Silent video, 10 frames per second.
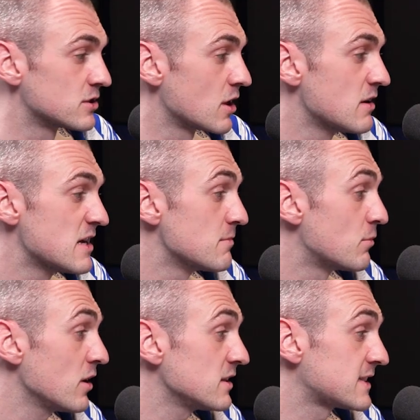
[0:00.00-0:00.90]
So
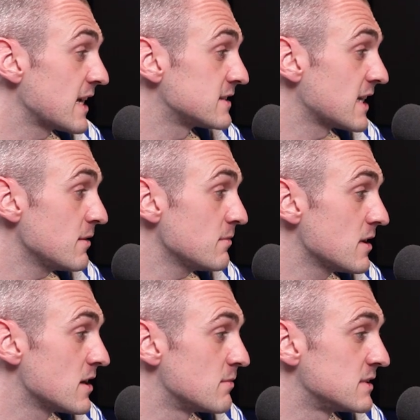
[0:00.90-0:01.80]
my
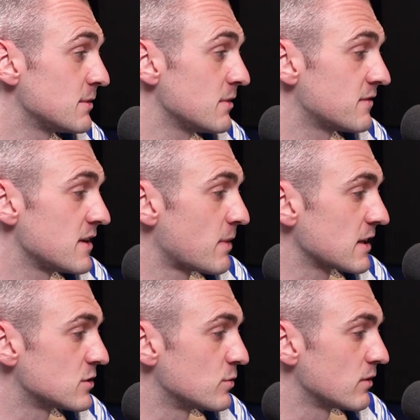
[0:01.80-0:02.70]
similar
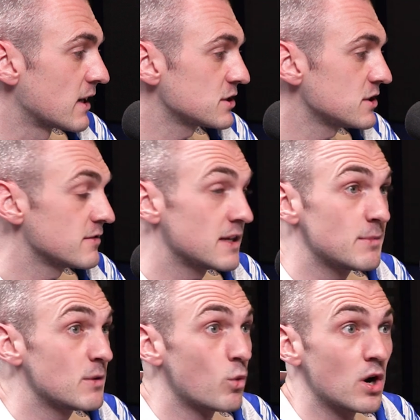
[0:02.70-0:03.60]
feedback to Will Lancashire, really. I
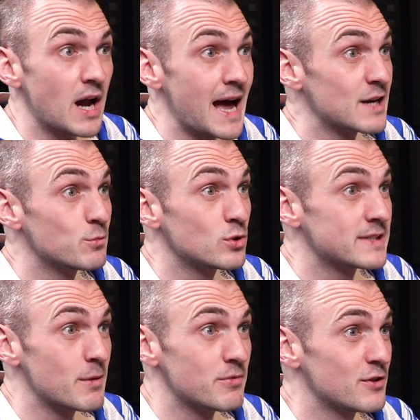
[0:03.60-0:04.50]
mean, why not add more
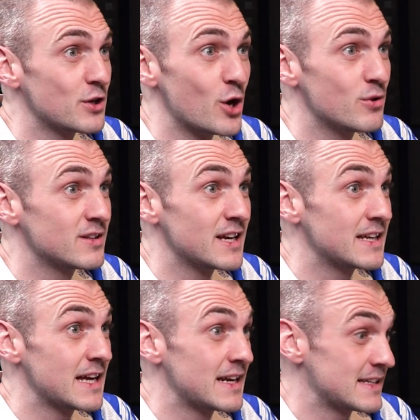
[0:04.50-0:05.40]
depth in the loan
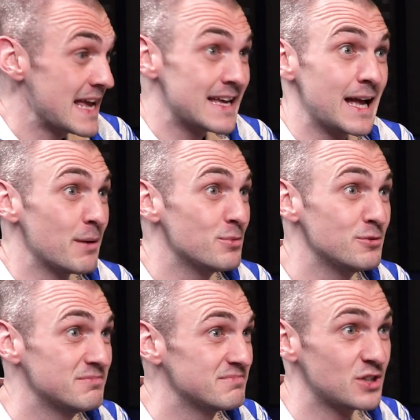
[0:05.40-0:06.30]
and take a
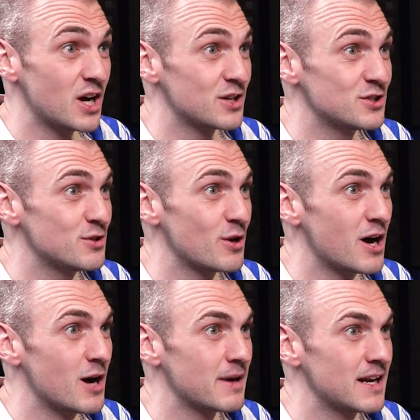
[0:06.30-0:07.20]
gamble? Can do no
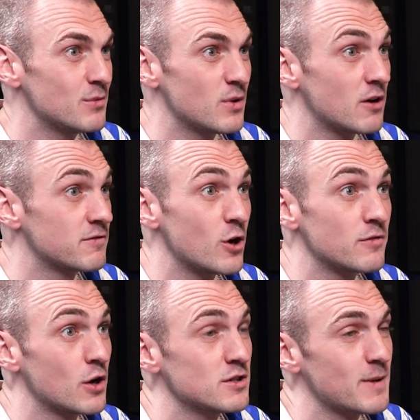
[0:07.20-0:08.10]
harm, can it? We've got 5
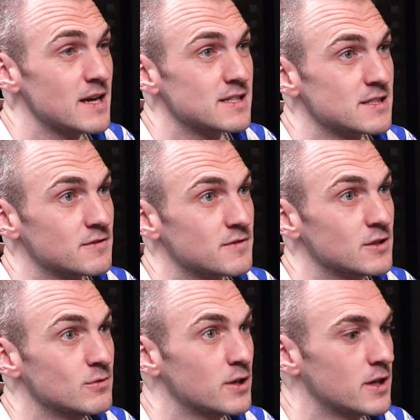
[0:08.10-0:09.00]
loan spaces to
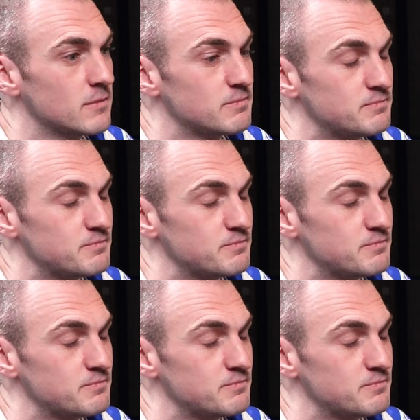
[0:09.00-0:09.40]
fill. Why not?